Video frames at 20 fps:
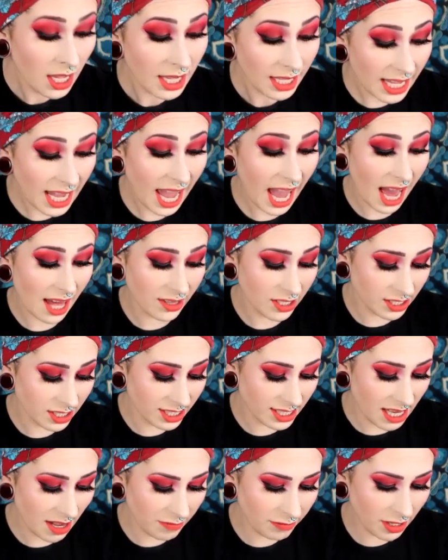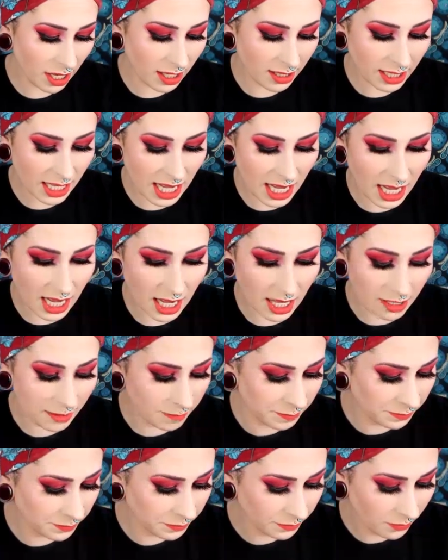Yeah, there's definitely,
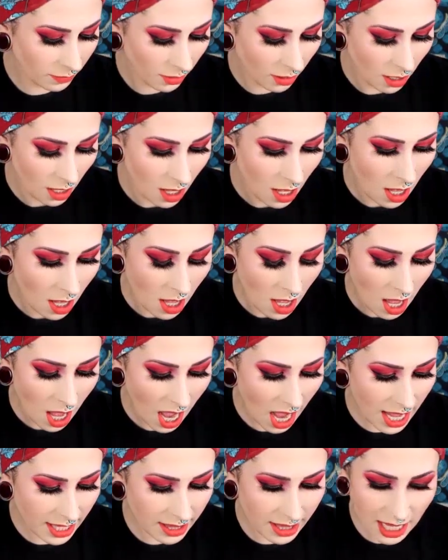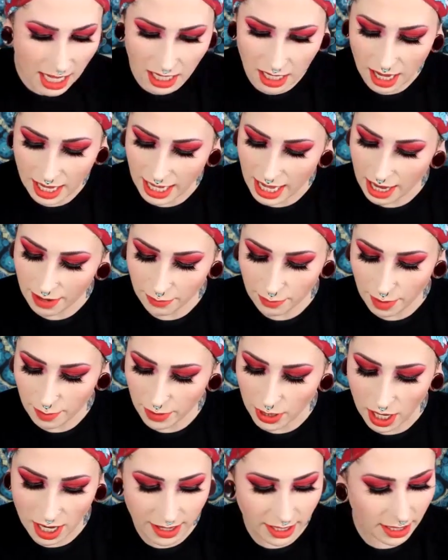I
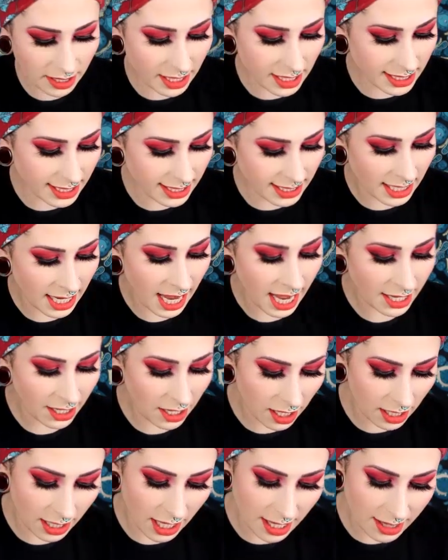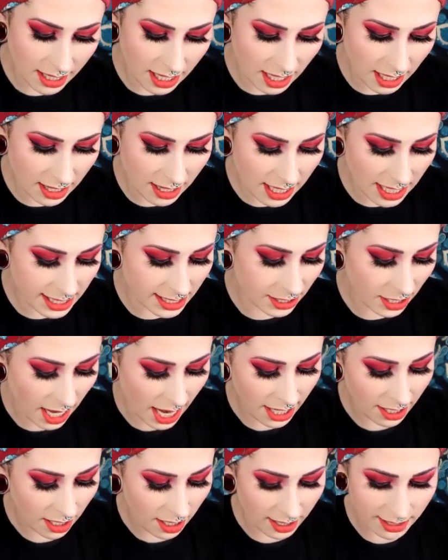think this is an add-on. I think these are
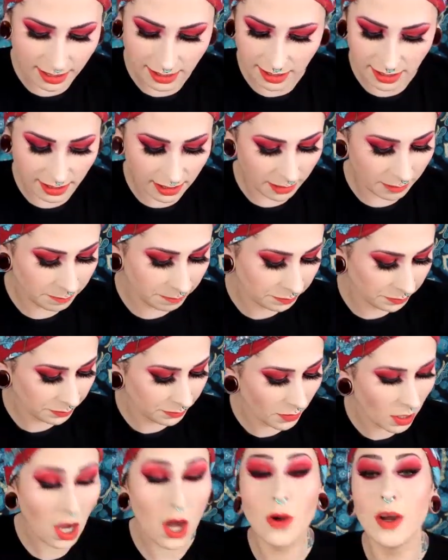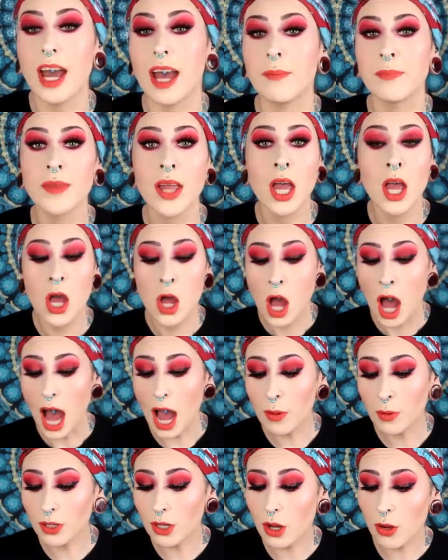add-ons. Okay,
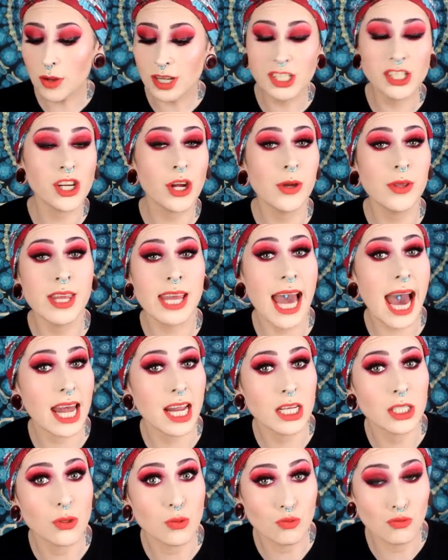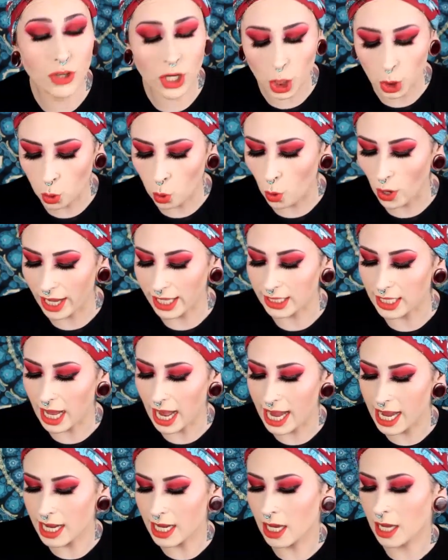I will go and show you the add-ons real quick.
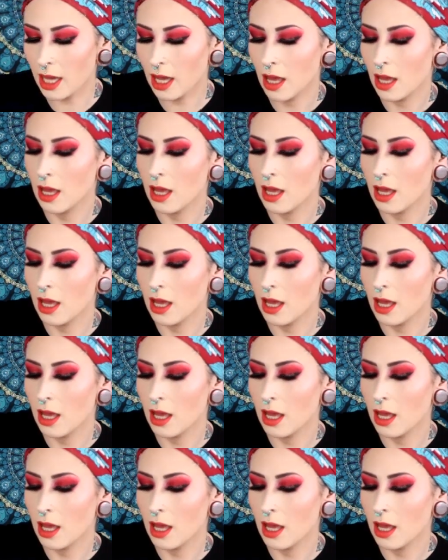Like,